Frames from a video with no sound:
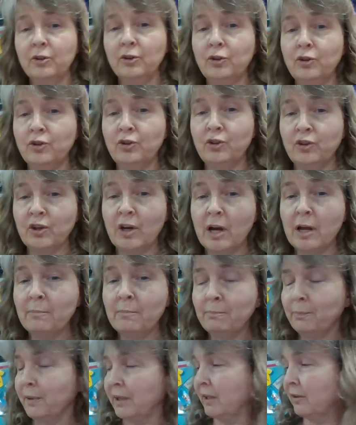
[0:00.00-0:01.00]

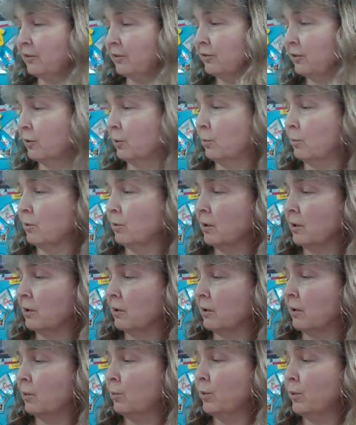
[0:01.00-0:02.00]
Jumpy
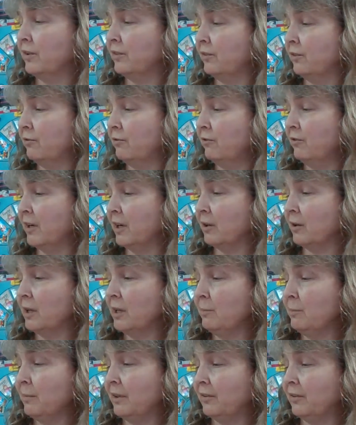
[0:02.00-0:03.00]
Squirrel was
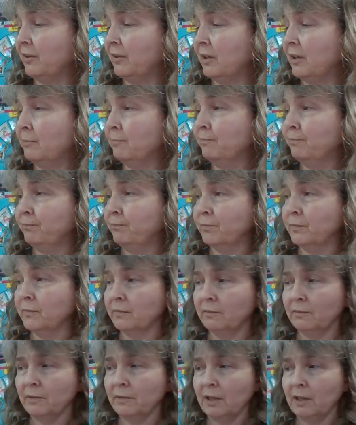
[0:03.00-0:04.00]
very busy.
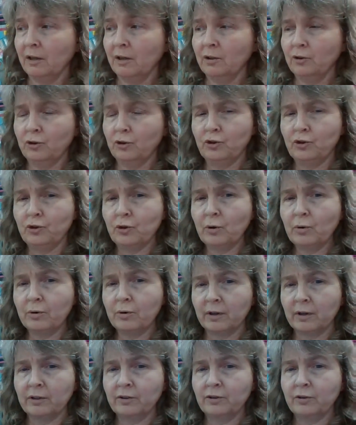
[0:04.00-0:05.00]

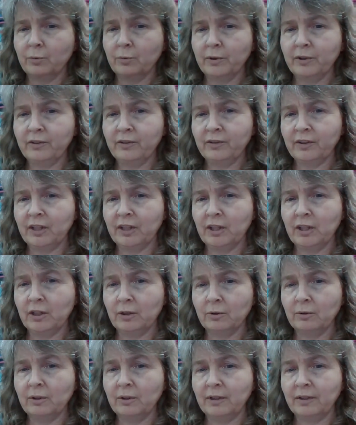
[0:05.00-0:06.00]
George was
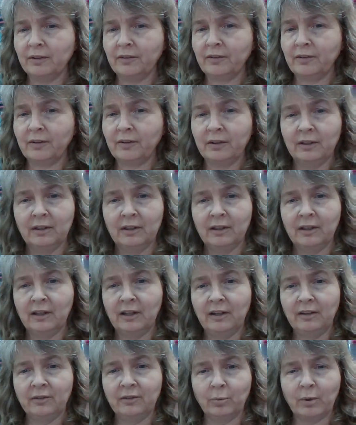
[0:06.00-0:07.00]
curious.
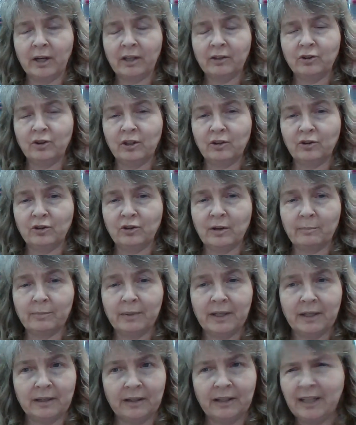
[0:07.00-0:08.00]
He's watching
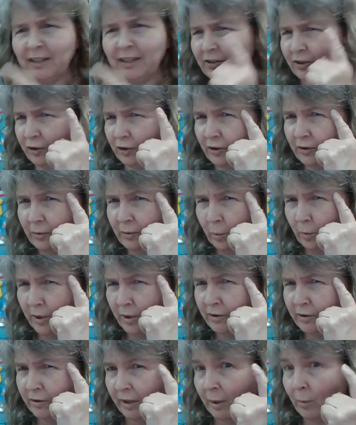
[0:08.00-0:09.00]
Jumpy and he's just
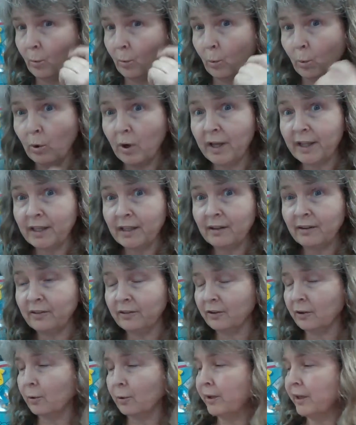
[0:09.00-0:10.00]
wondering what
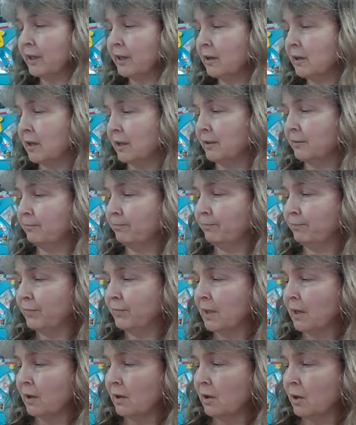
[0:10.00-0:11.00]
is going on.
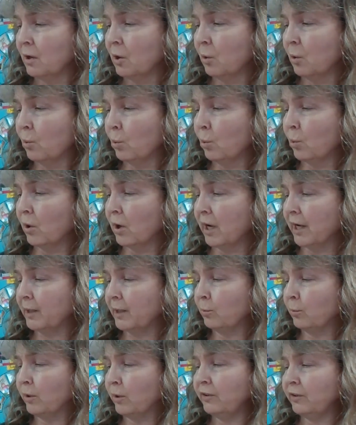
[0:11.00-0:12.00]

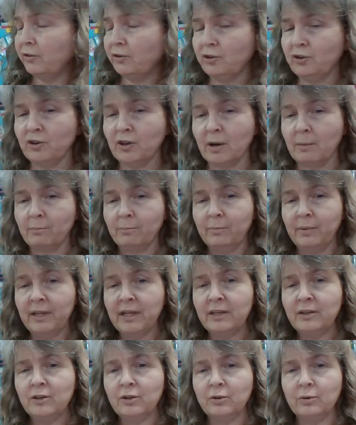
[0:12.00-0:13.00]
What was
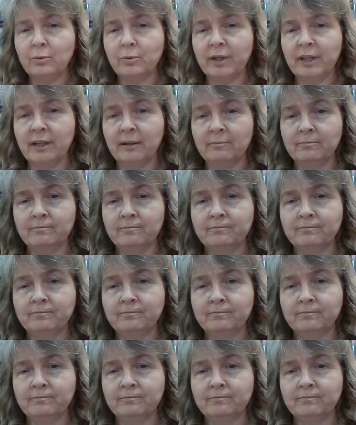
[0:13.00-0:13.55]
Jumpy doing?